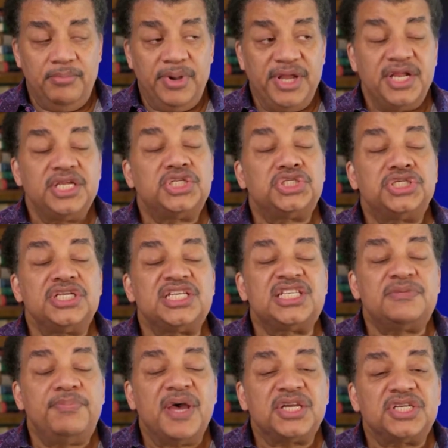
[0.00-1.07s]
but it should
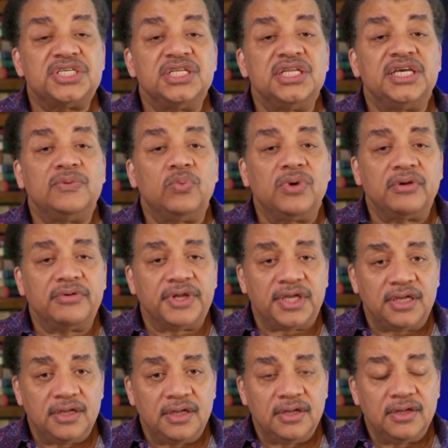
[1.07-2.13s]
especially
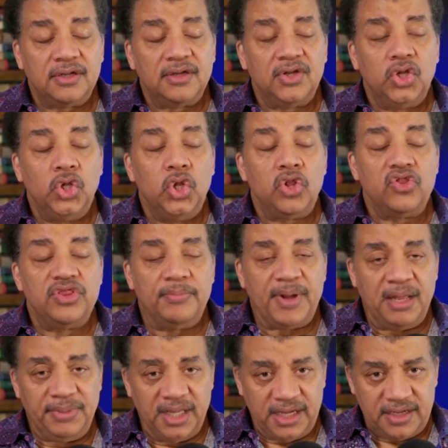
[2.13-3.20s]
worry the
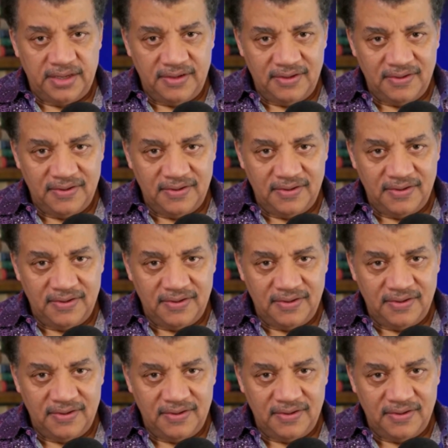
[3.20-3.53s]
public,